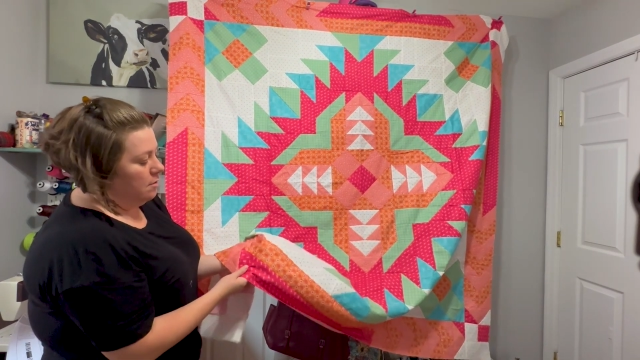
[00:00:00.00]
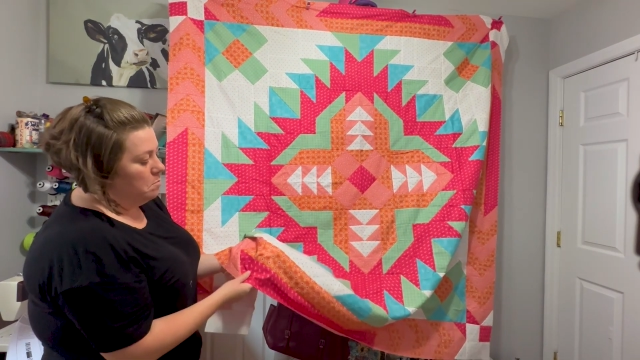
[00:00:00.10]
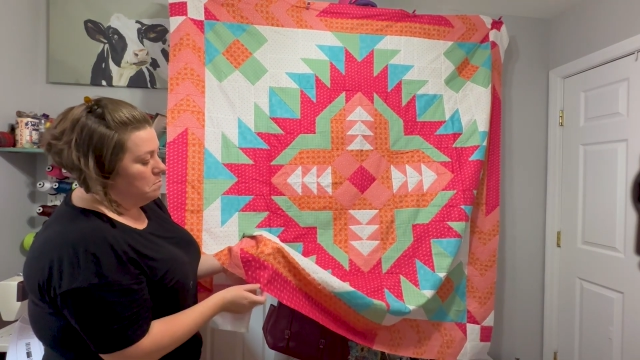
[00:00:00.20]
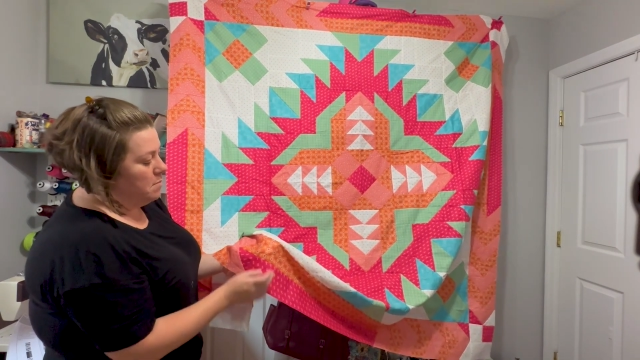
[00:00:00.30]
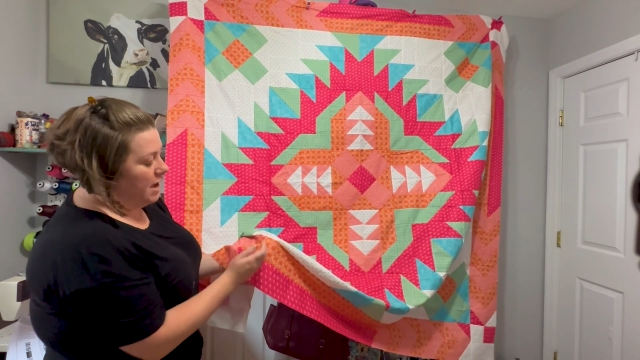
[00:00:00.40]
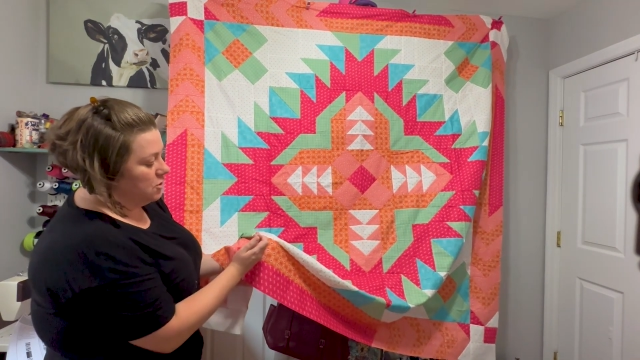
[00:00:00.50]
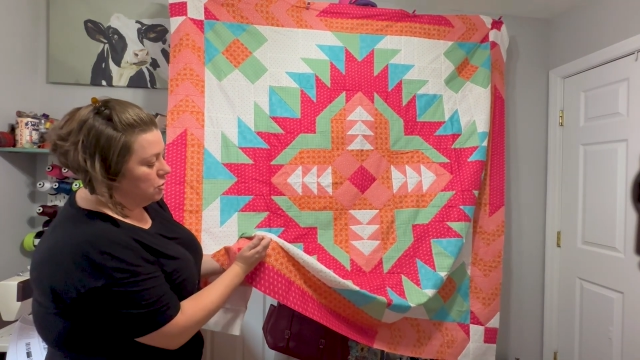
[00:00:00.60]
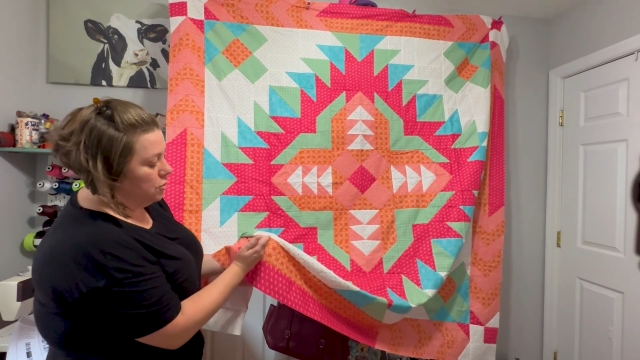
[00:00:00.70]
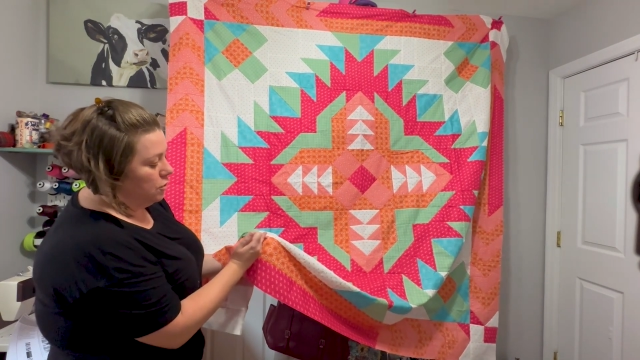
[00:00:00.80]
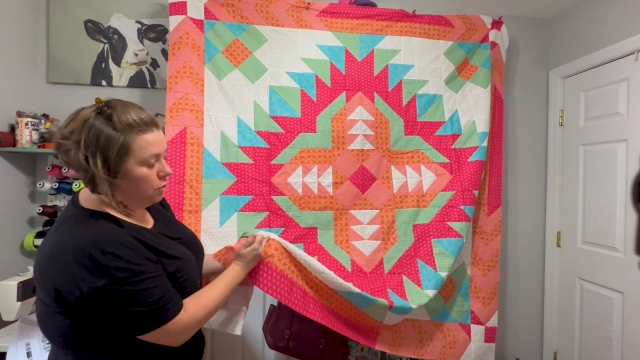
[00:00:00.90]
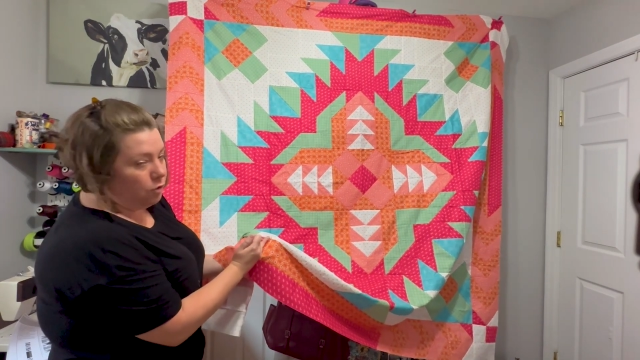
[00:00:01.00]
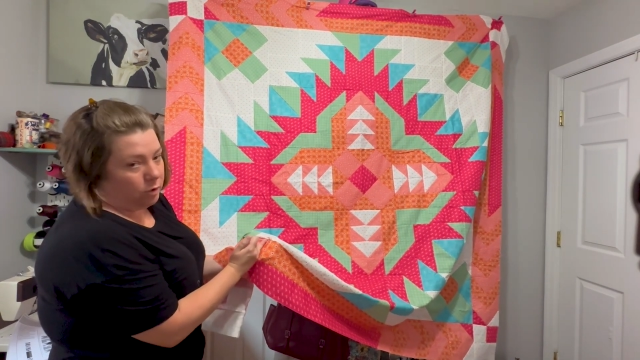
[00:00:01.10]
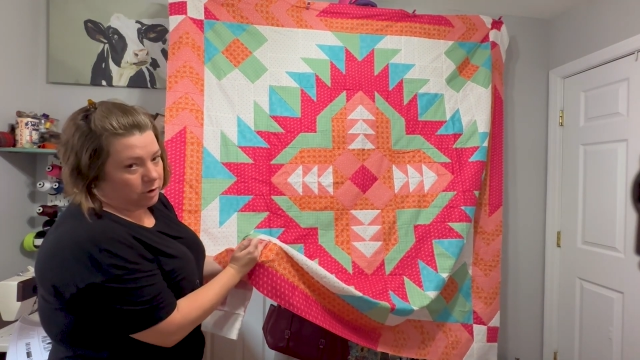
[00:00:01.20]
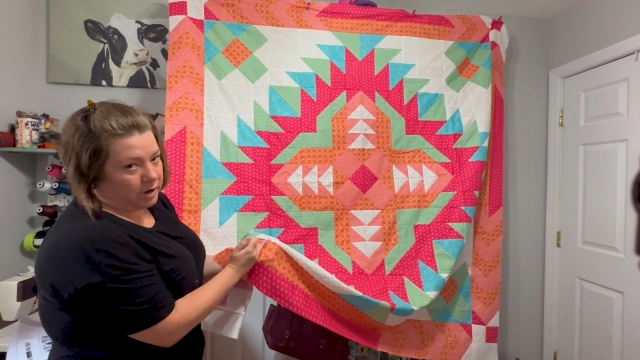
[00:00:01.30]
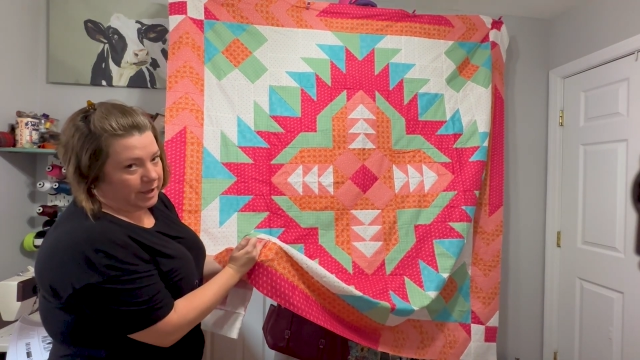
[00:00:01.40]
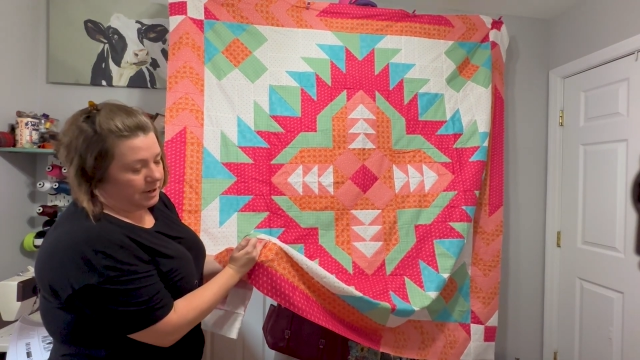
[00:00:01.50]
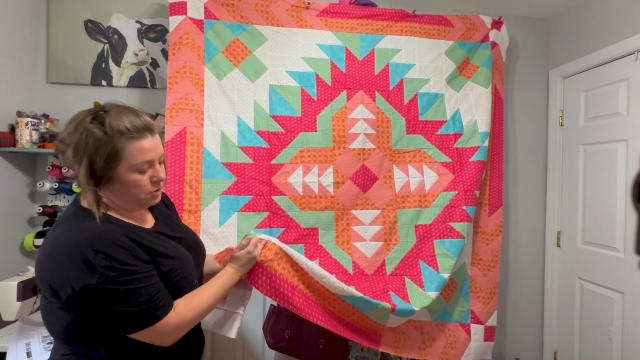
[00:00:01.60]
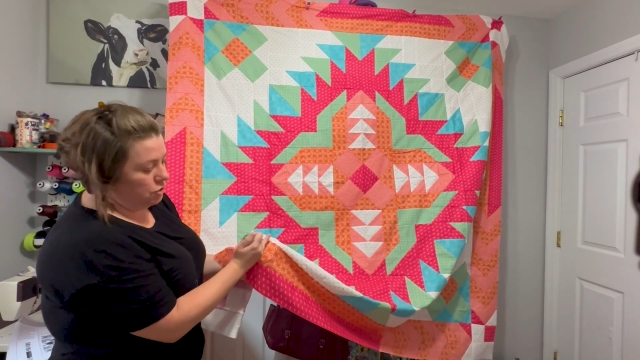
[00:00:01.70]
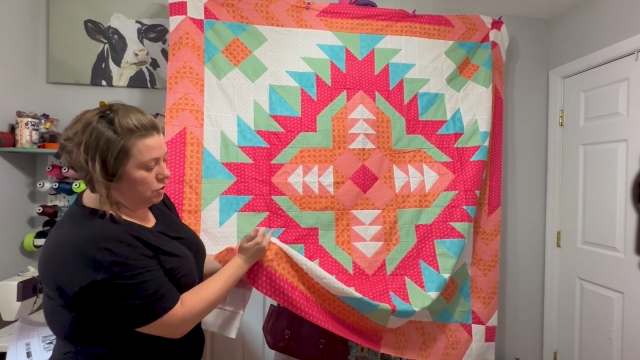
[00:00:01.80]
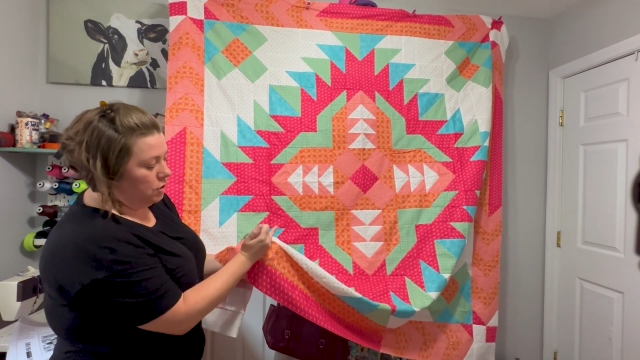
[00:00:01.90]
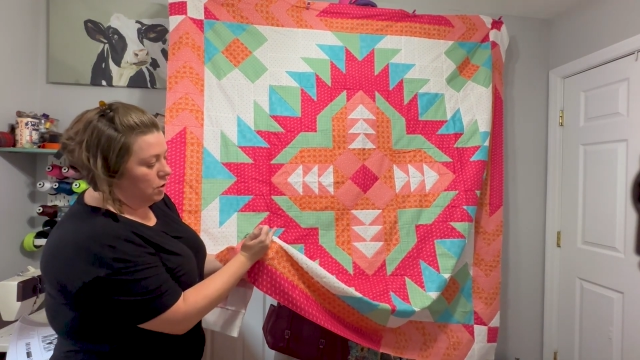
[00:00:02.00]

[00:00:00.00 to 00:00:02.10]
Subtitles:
measure your 1/4 inch,